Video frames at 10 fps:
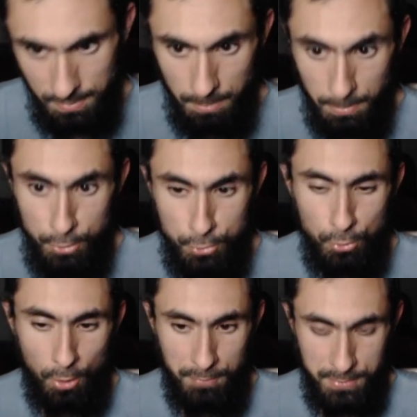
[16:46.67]
But you
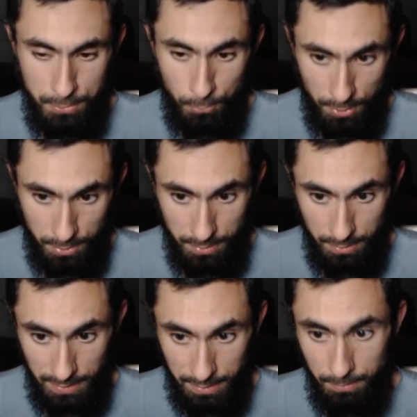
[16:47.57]
do obviously want to
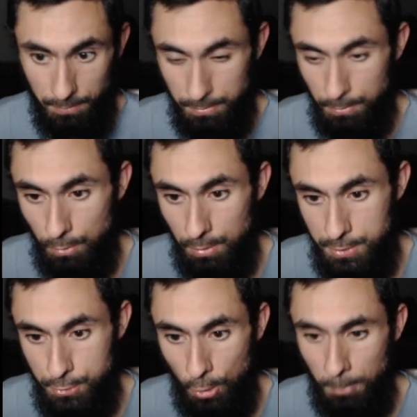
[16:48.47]
like
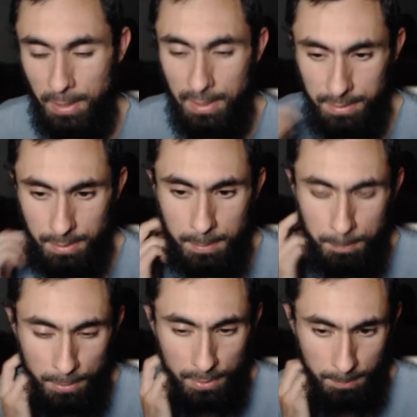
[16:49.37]
stockpile them
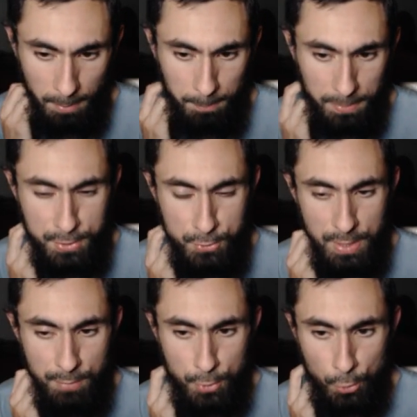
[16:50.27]
and build them up because you
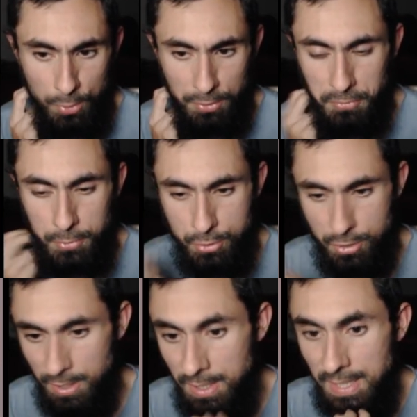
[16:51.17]
never know in the
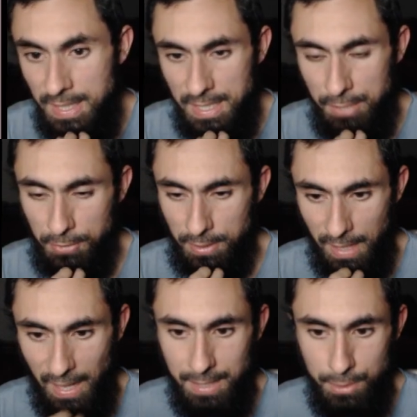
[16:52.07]
future if they're going
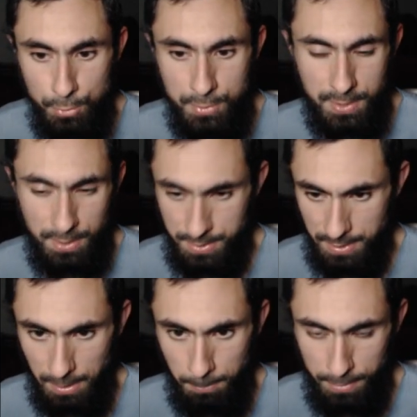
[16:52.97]
to add new skills
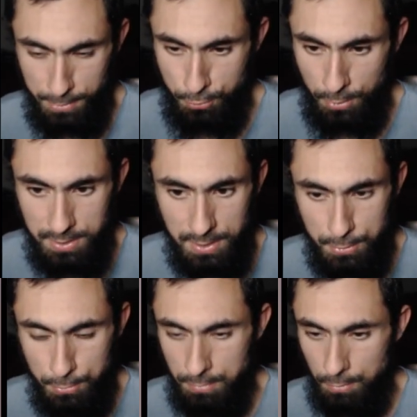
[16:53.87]
at like plus 20
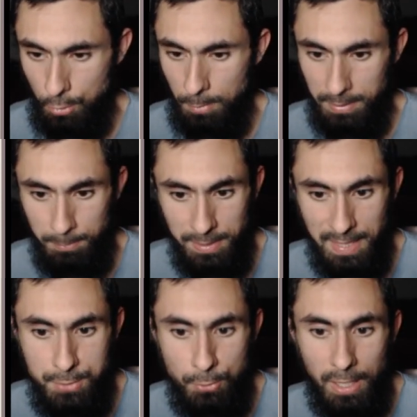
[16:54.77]
exclusive equipment. But
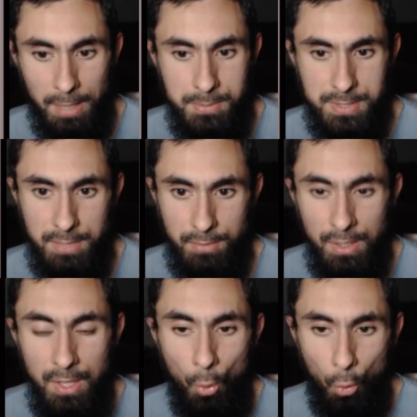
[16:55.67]
that's why I'm
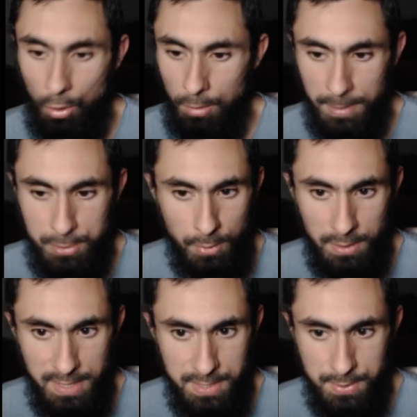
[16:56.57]
saving all of my
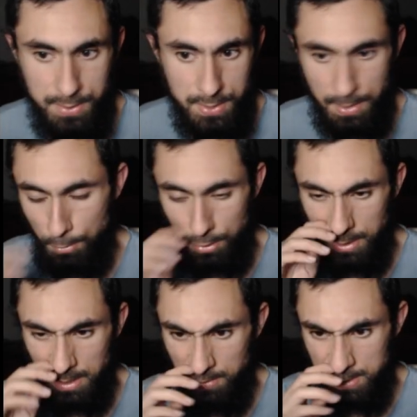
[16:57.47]
Twilight essences. I'm not
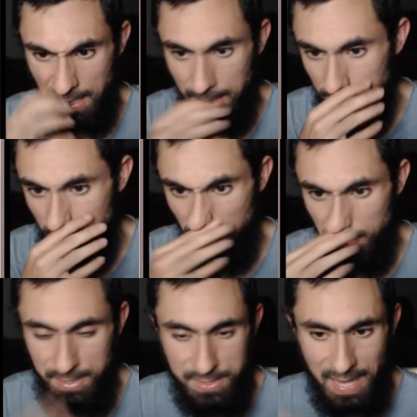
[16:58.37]
going to give it to any hero
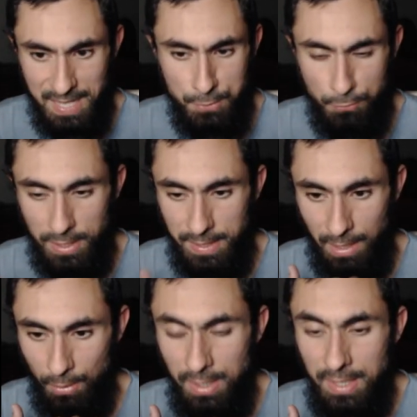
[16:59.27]
because as of right
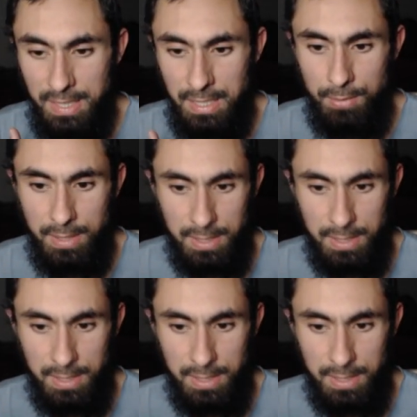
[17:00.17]
now, even